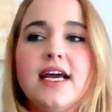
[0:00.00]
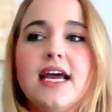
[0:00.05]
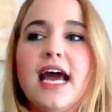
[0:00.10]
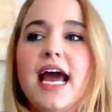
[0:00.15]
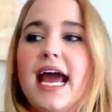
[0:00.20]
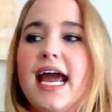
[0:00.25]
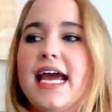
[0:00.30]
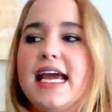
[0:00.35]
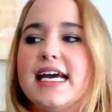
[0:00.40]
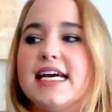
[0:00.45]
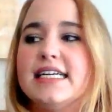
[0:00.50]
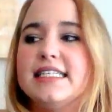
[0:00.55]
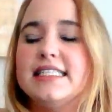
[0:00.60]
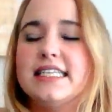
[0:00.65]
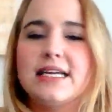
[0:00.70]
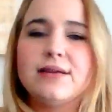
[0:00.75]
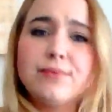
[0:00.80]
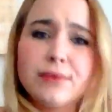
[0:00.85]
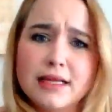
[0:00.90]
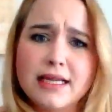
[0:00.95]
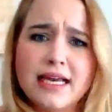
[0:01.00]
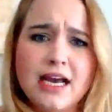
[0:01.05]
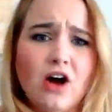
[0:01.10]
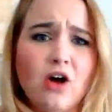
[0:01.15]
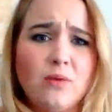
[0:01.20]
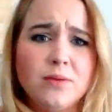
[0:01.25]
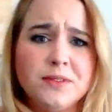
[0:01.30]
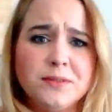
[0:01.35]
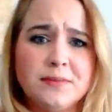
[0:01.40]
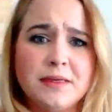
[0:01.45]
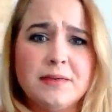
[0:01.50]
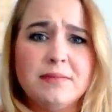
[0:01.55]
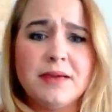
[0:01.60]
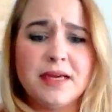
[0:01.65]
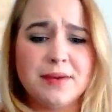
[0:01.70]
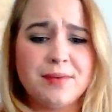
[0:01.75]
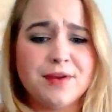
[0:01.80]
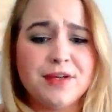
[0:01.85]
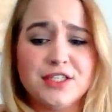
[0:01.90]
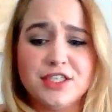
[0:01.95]
and it really helped me be
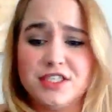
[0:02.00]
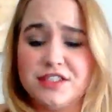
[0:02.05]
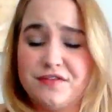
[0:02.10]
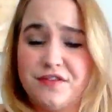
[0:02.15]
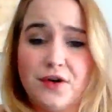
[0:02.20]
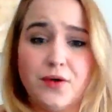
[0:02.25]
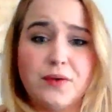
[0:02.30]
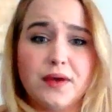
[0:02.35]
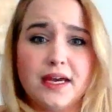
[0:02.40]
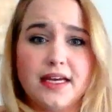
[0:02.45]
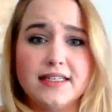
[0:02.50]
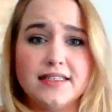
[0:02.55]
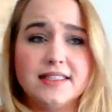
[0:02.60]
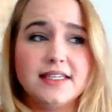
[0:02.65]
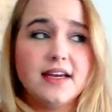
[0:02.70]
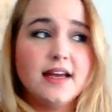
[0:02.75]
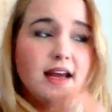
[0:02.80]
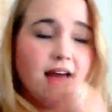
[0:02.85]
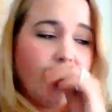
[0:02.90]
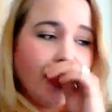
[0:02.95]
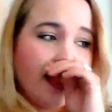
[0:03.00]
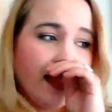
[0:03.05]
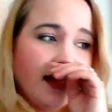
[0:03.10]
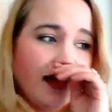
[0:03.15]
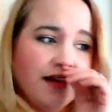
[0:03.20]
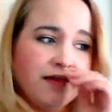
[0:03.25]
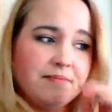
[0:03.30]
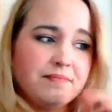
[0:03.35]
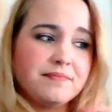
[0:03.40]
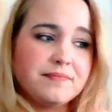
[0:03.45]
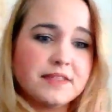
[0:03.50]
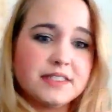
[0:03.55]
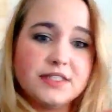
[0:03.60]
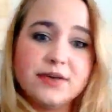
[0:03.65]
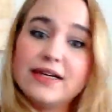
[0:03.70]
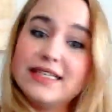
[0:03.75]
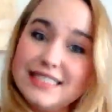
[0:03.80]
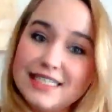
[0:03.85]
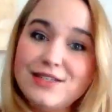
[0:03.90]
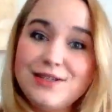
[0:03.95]
able to just focus. So I
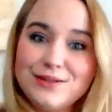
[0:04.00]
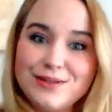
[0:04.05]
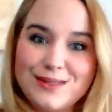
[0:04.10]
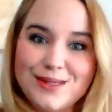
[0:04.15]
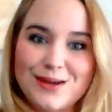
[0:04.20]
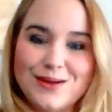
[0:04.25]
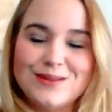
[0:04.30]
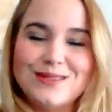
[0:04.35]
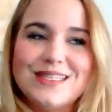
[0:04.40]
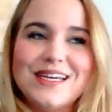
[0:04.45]
did use those.